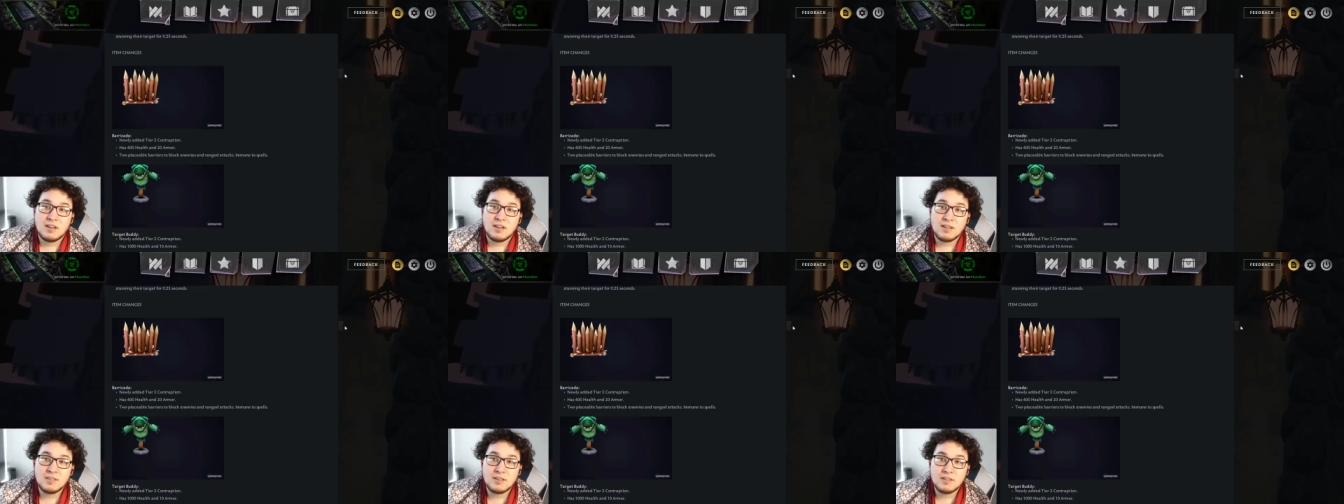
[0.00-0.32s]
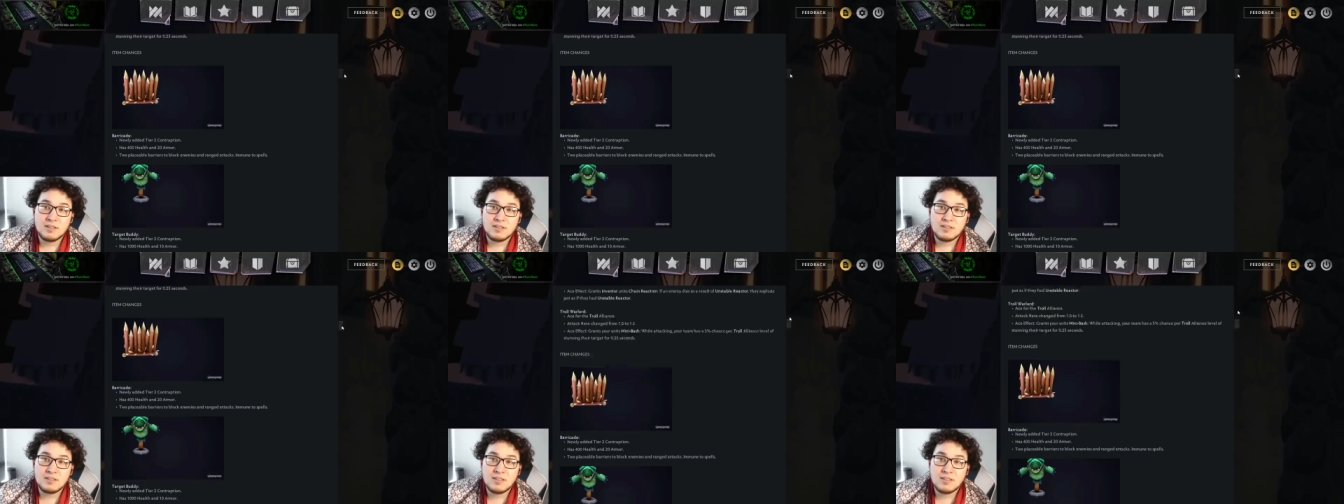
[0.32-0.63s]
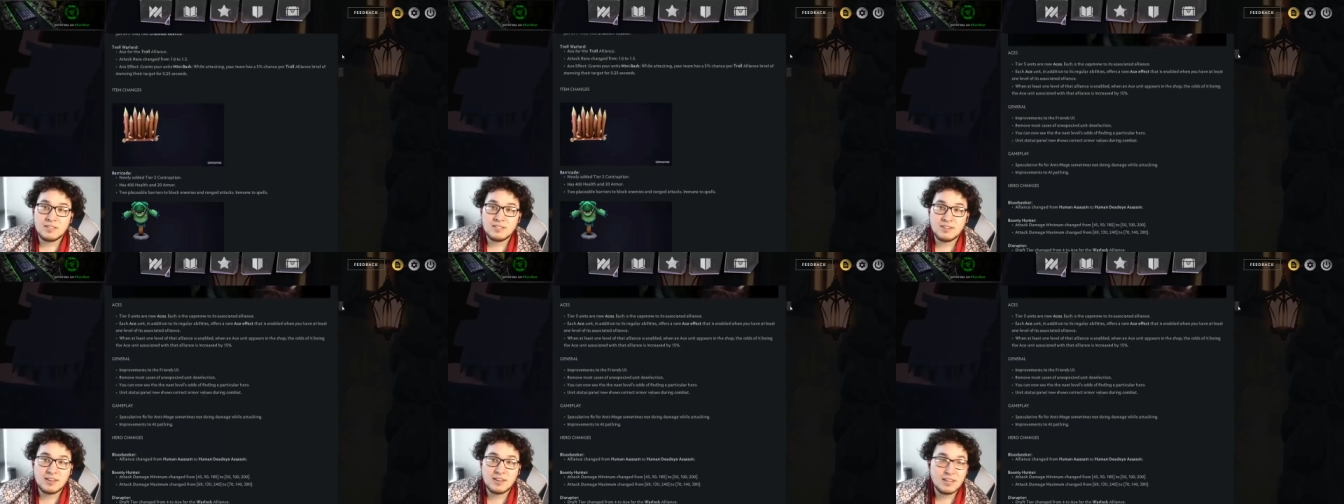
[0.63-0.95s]
I thought
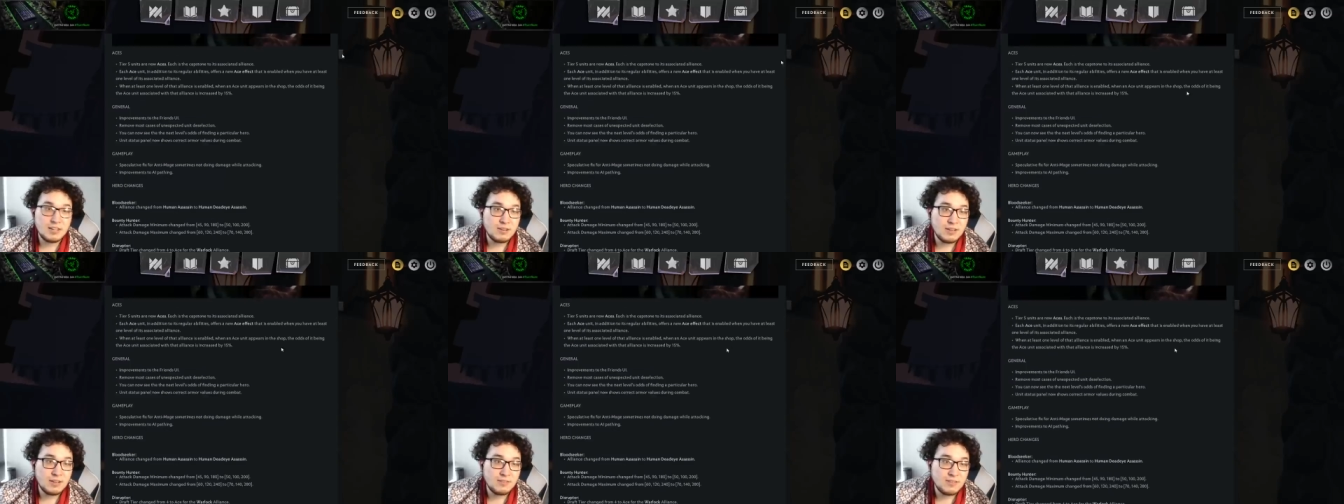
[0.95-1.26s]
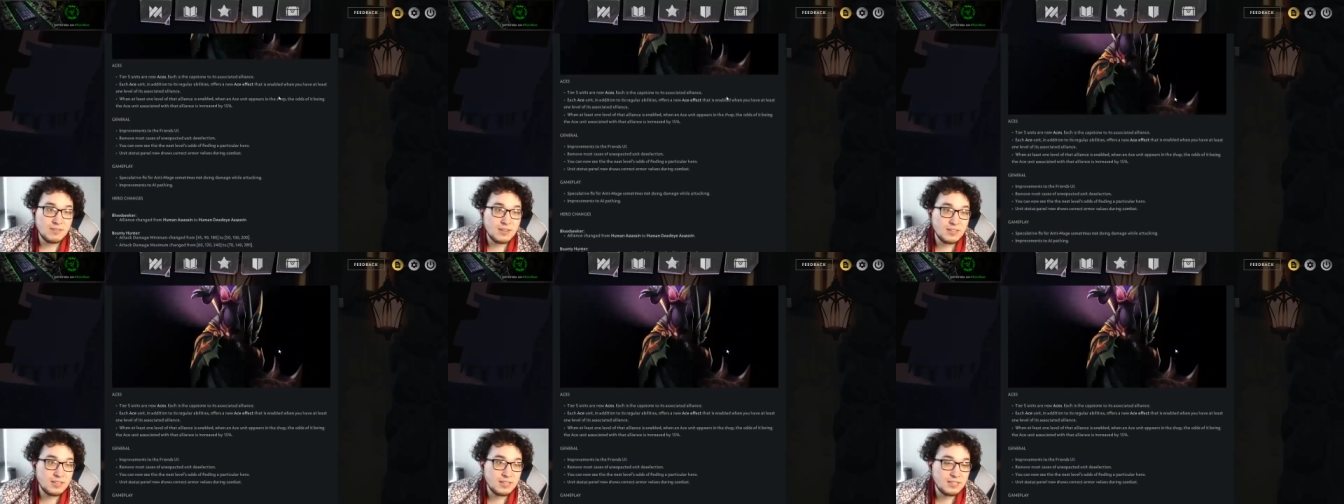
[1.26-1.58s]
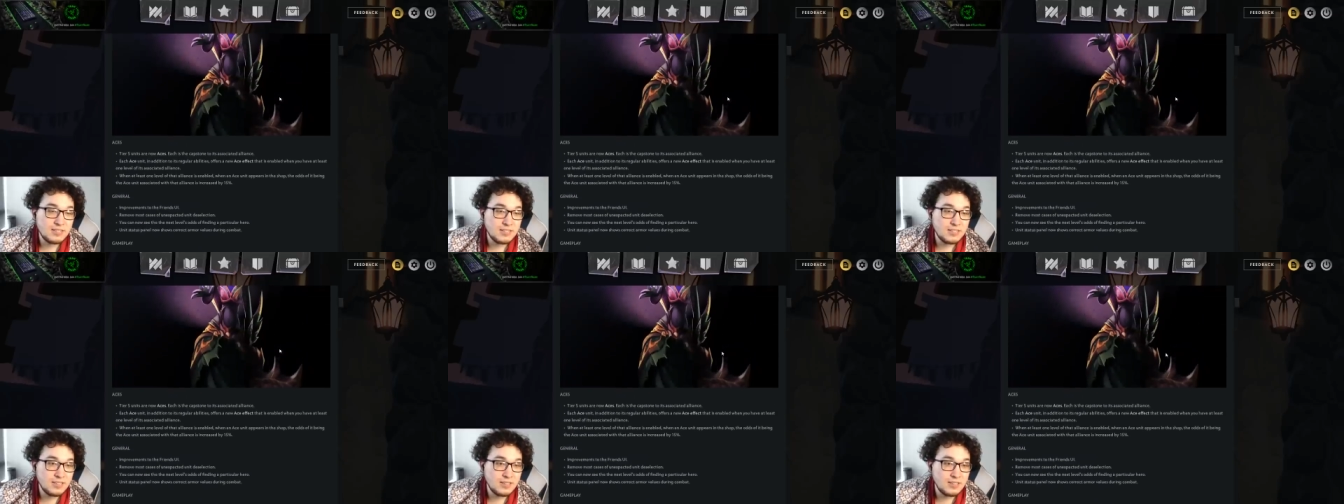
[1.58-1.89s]
that's not how I read it.
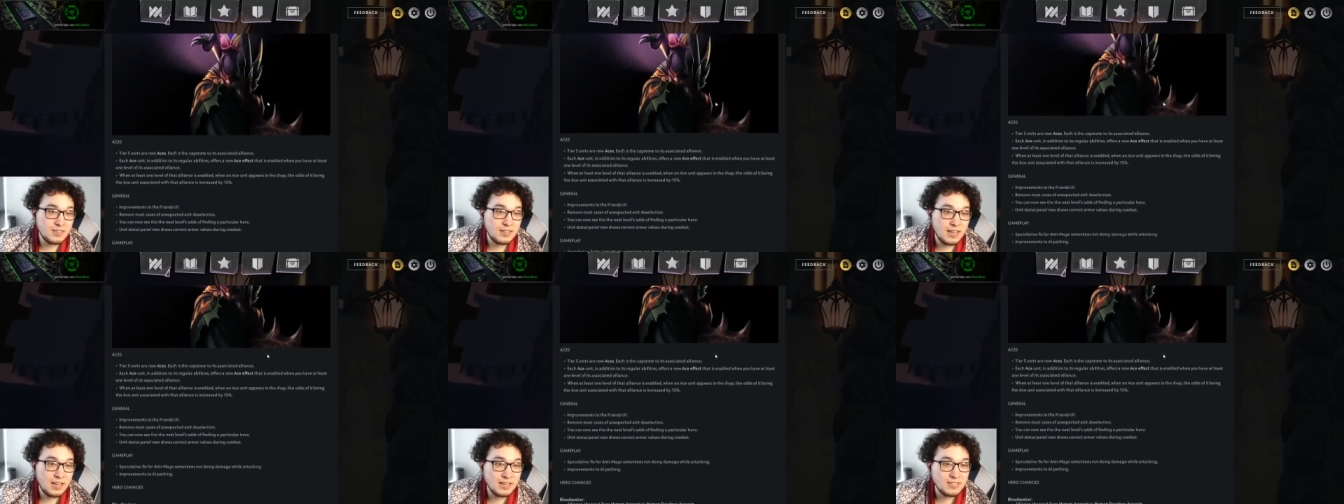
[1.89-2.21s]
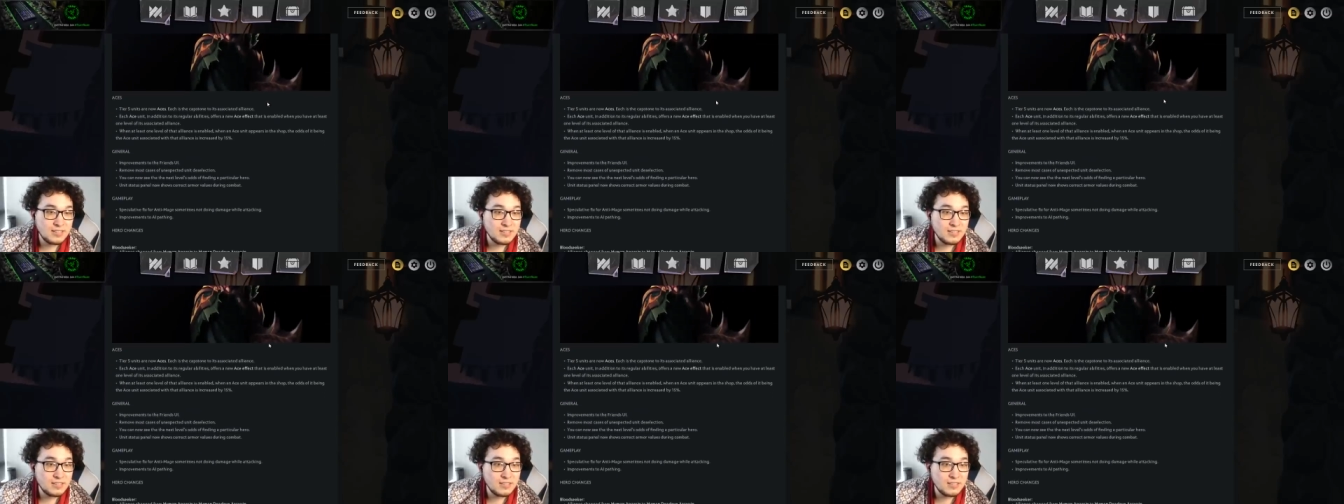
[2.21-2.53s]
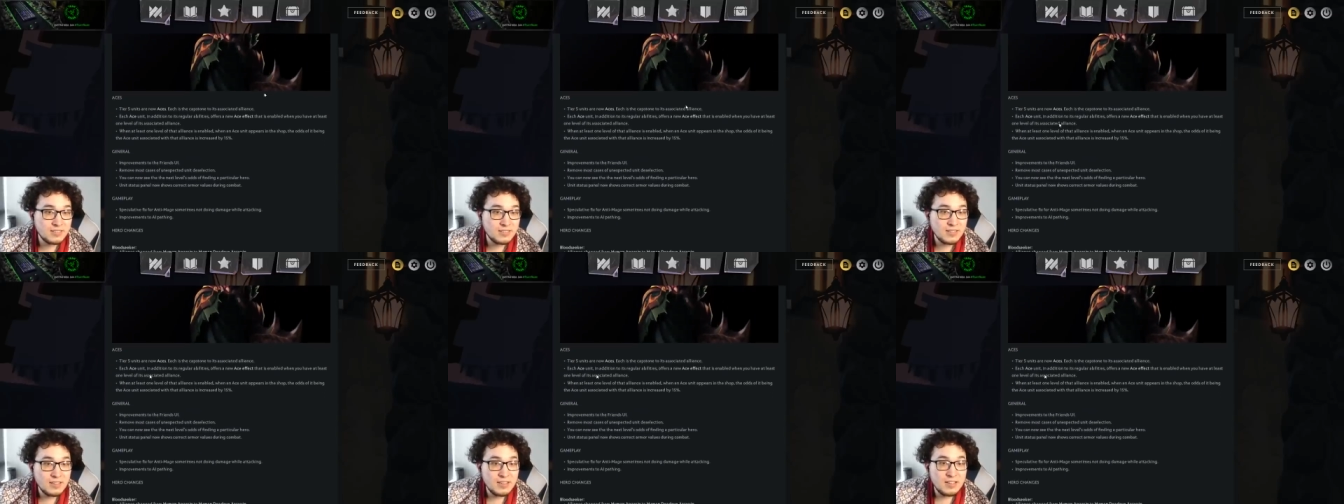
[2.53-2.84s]
Let's see.
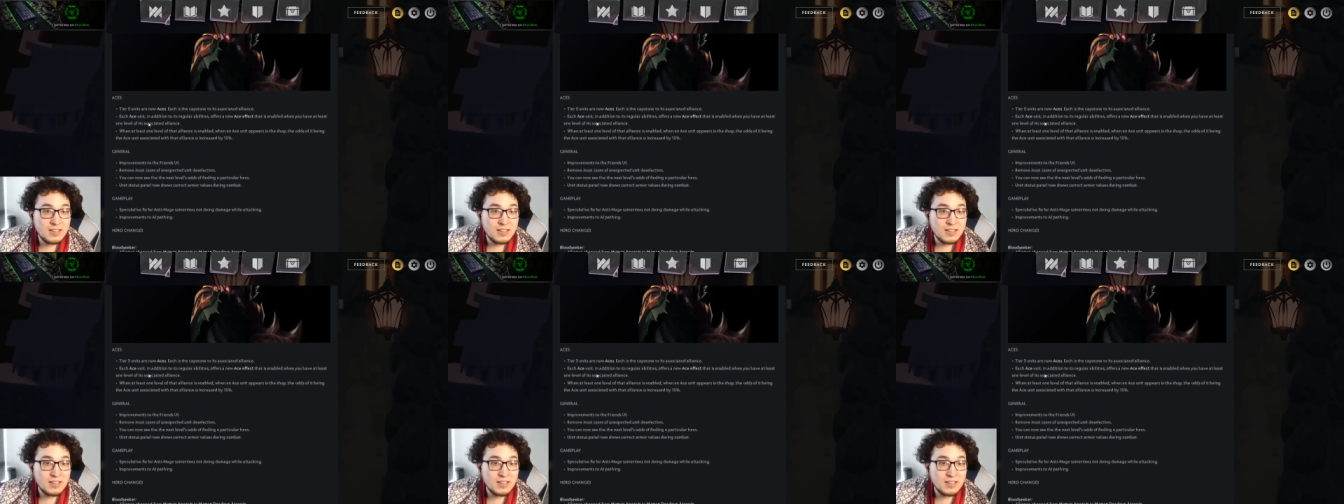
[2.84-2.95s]
Aces.